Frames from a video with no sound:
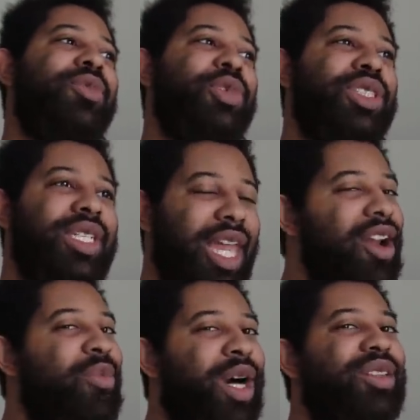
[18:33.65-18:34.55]
We should
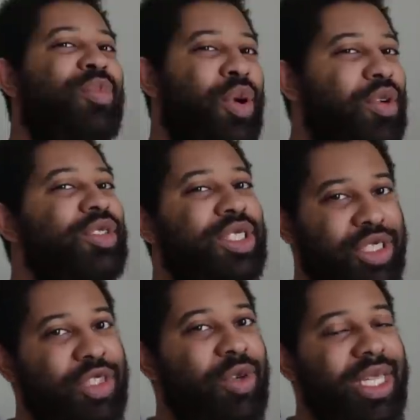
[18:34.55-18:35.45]
care about the
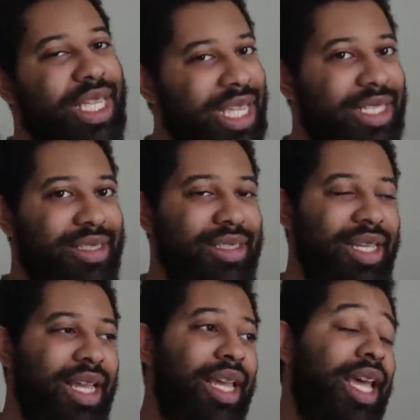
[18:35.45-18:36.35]
person she really is.